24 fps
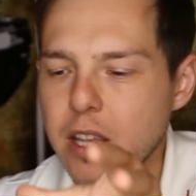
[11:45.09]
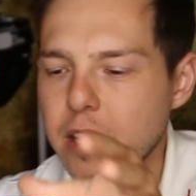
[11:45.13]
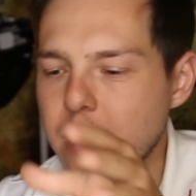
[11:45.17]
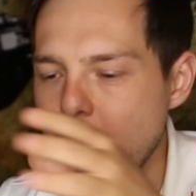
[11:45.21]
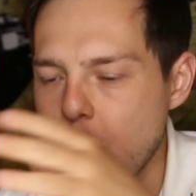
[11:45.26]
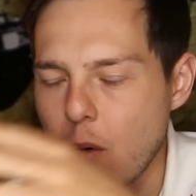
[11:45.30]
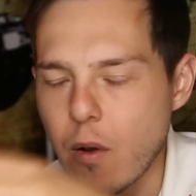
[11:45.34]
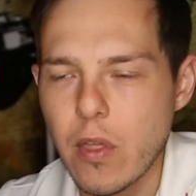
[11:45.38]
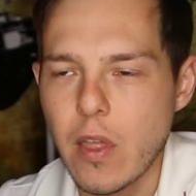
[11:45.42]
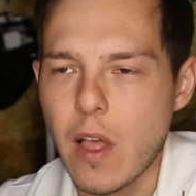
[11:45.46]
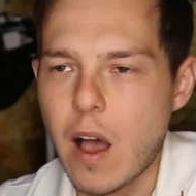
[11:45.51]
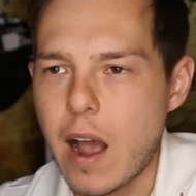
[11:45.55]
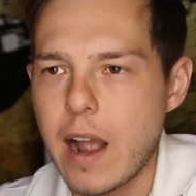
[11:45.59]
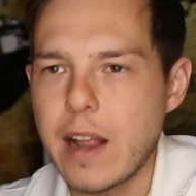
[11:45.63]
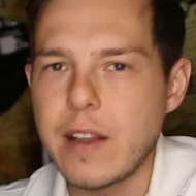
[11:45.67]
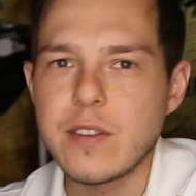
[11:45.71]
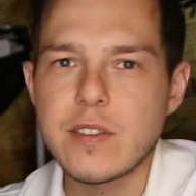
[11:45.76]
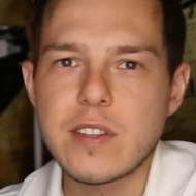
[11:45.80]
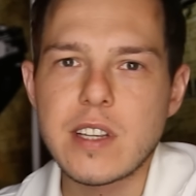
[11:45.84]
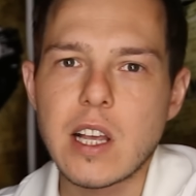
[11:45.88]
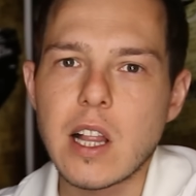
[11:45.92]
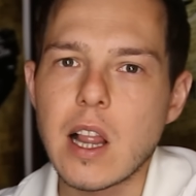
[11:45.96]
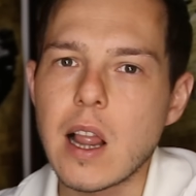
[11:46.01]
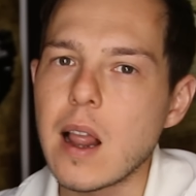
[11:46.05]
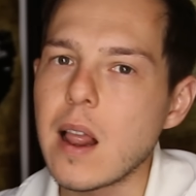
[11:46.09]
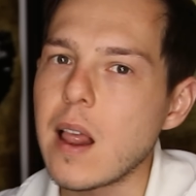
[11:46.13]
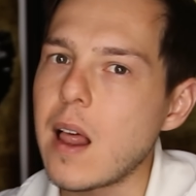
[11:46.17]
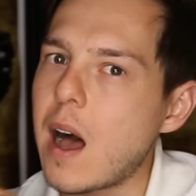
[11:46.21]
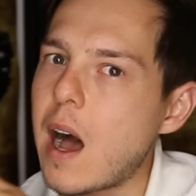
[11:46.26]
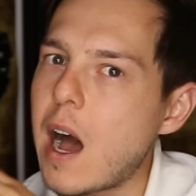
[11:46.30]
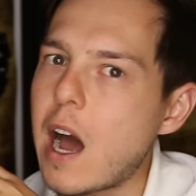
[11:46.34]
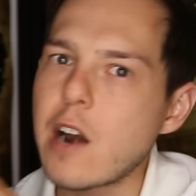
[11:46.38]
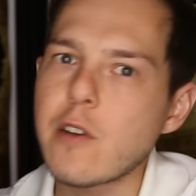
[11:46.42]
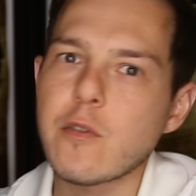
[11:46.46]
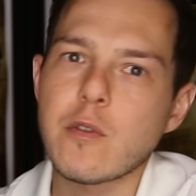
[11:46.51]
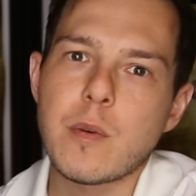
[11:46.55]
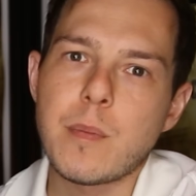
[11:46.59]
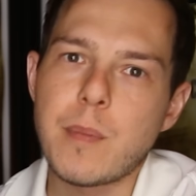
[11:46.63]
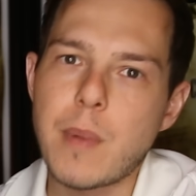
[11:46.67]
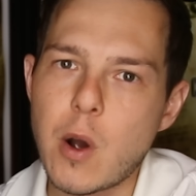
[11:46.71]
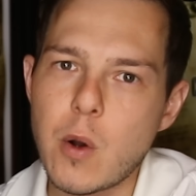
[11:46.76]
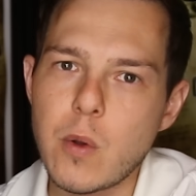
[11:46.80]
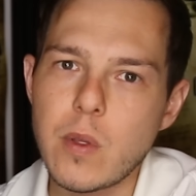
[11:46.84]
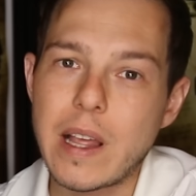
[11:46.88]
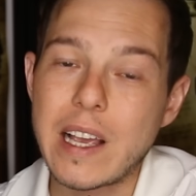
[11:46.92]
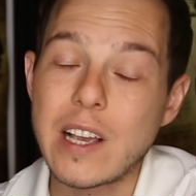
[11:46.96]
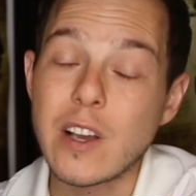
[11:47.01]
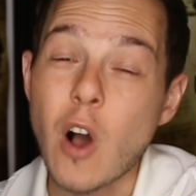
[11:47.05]
go online, you see a lot of
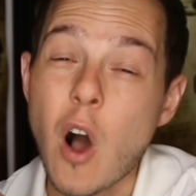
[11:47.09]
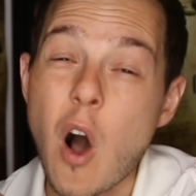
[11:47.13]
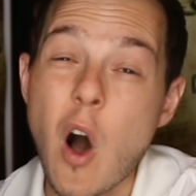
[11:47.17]
remote like